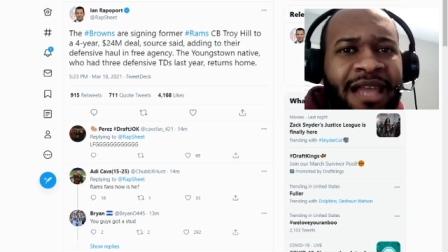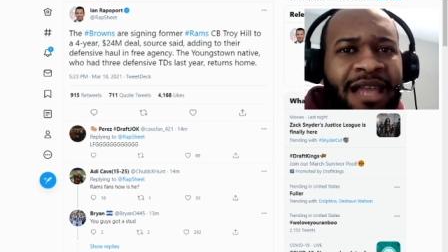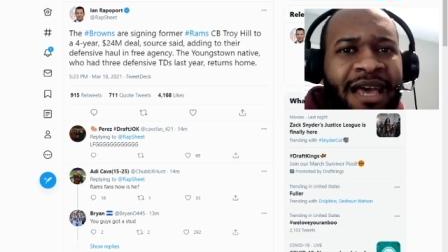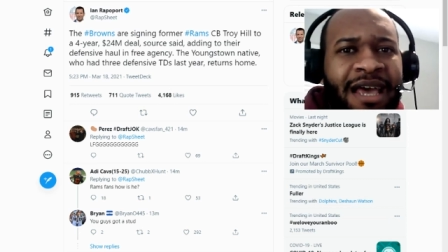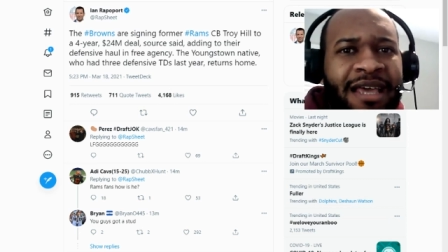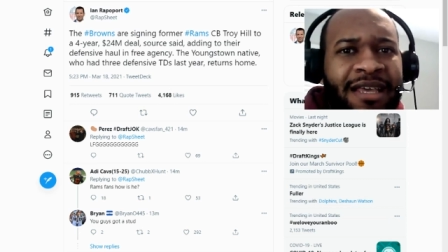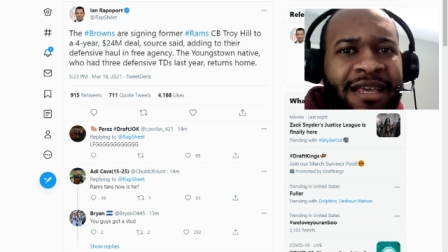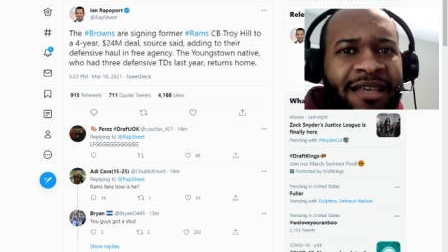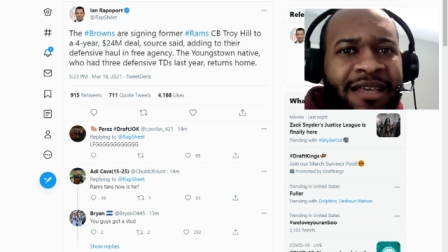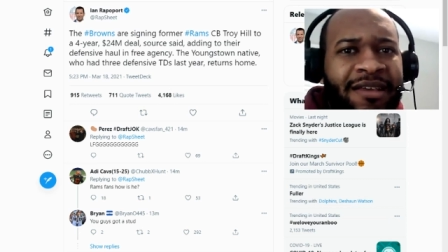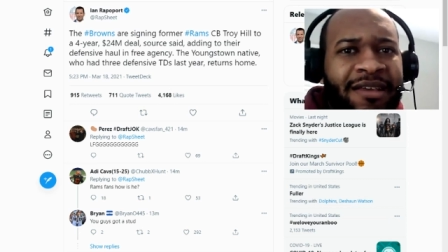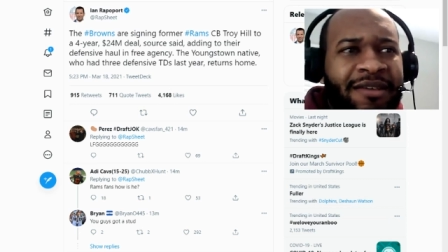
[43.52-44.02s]

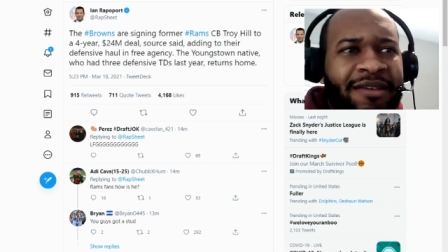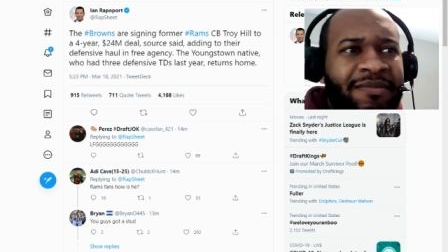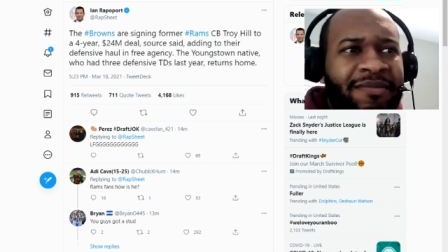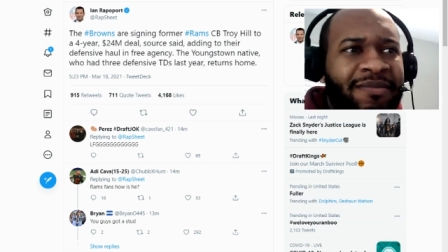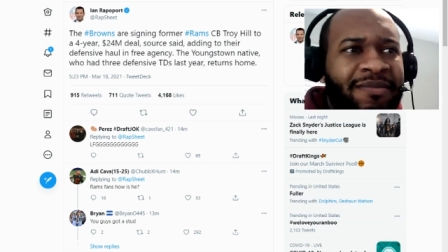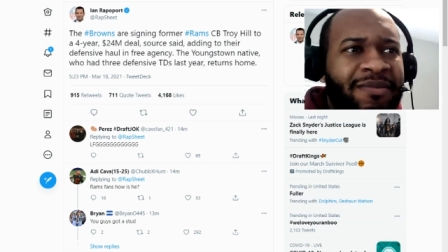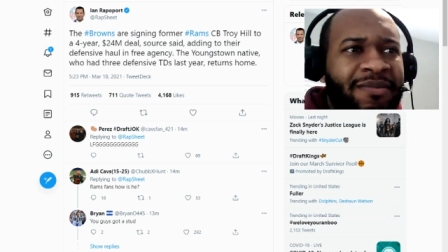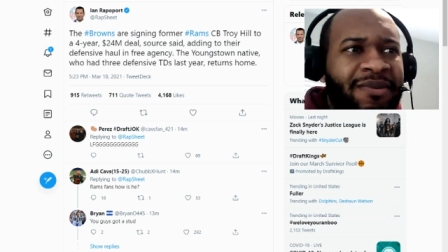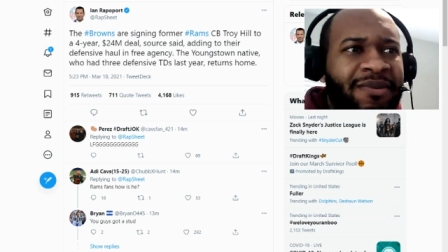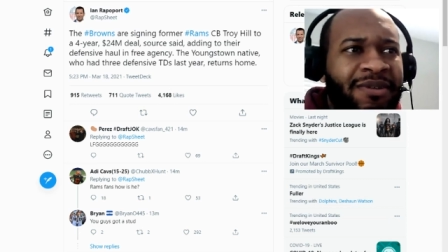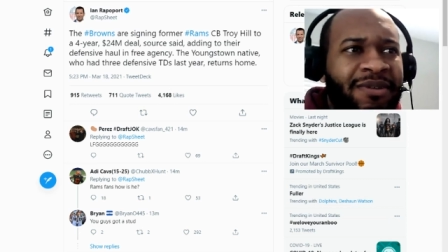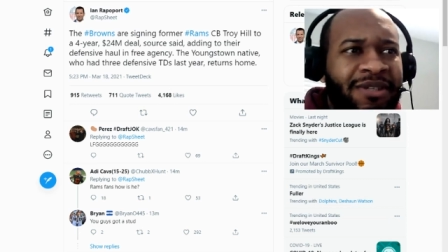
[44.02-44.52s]
like,
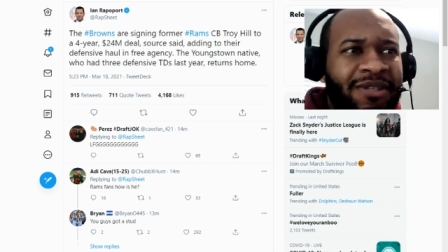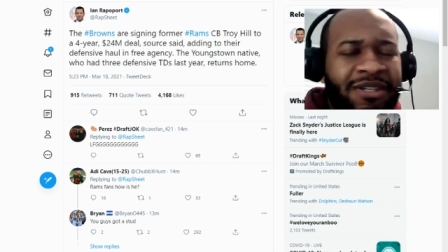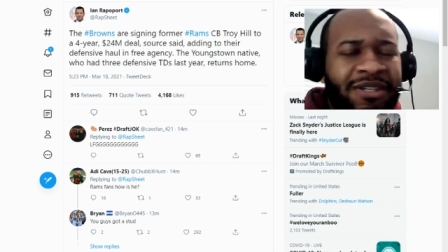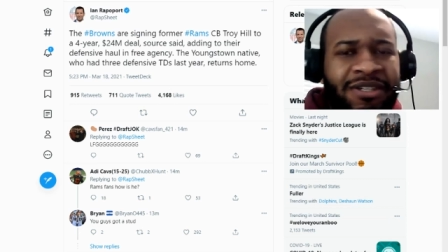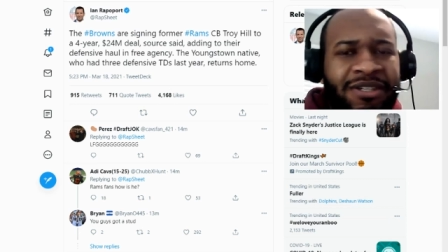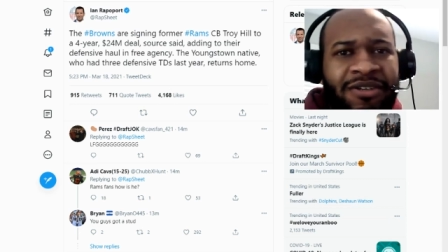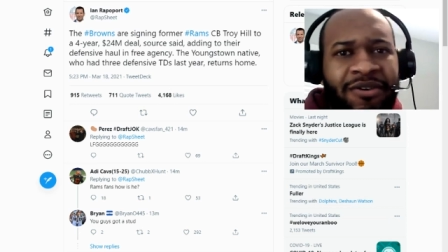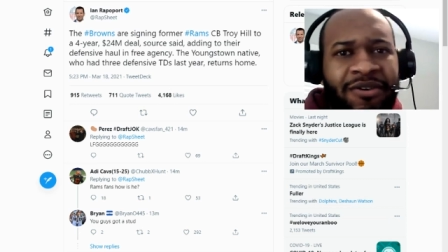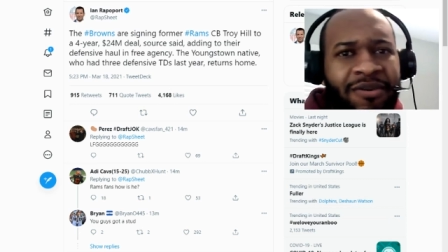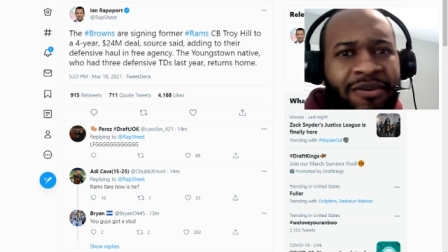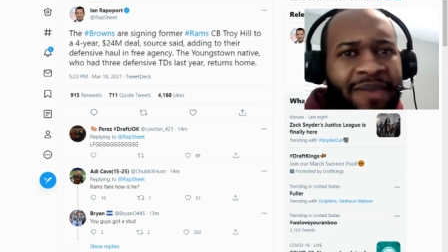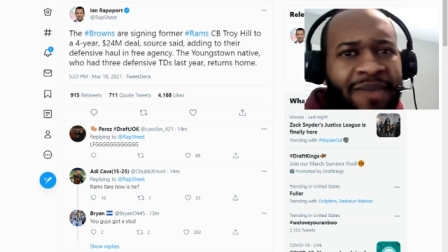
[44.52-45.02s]

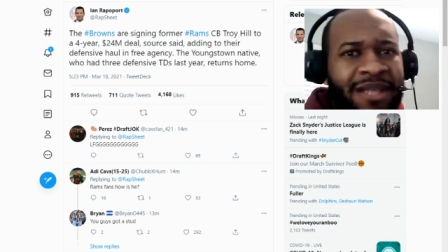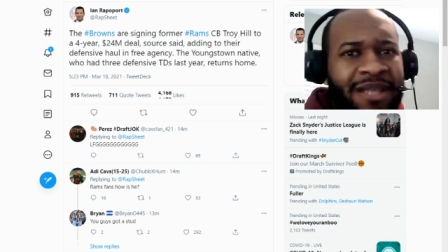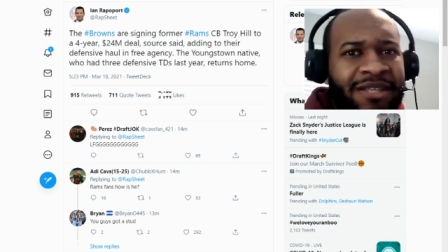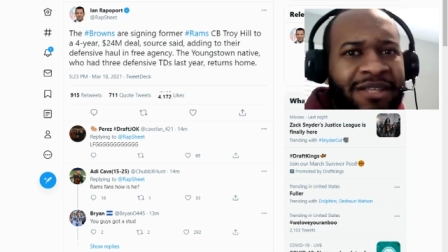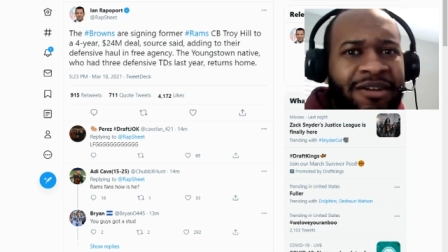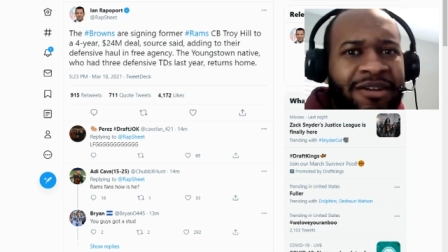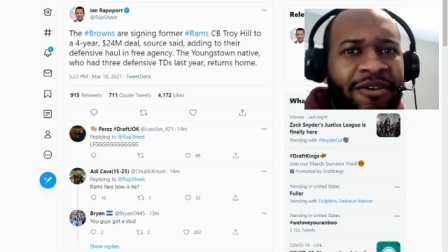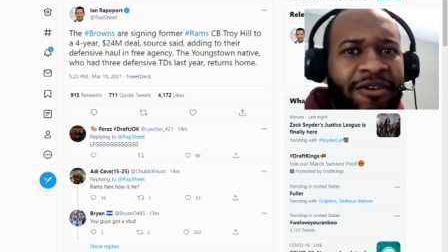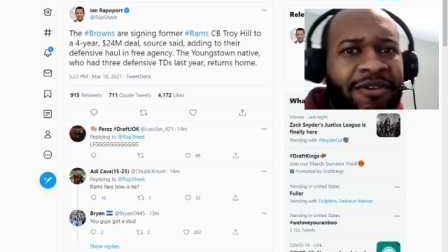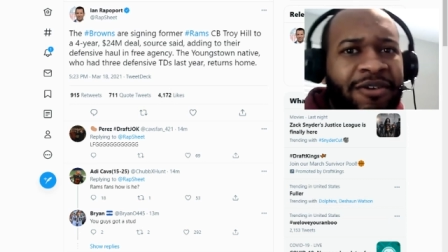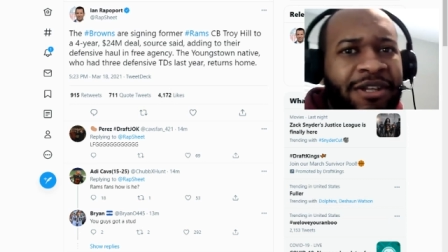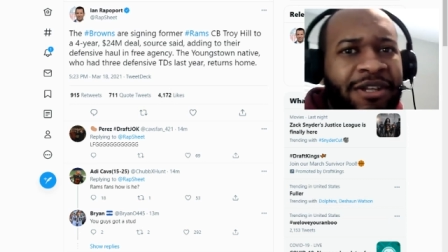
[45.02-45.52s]
just going
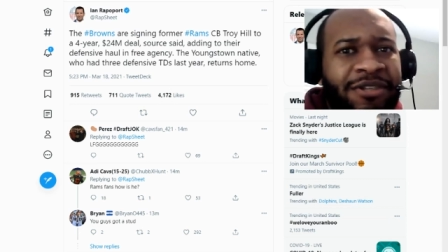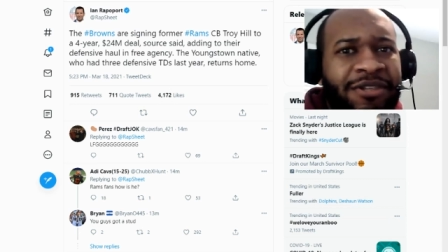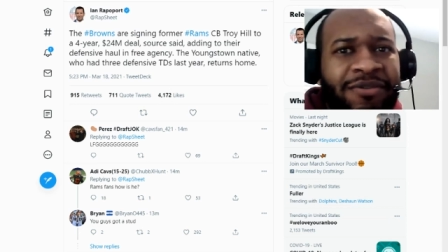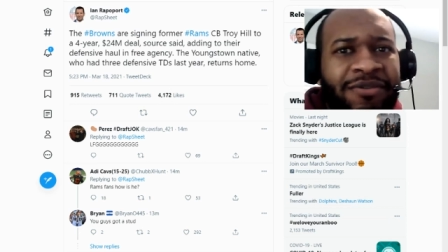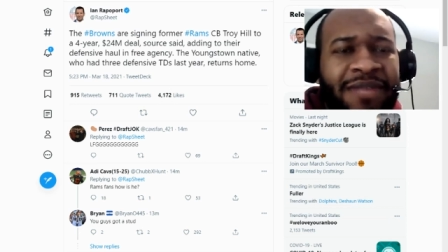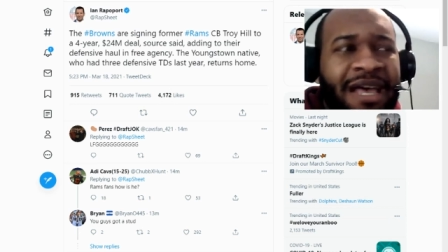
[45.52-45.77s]
back to the early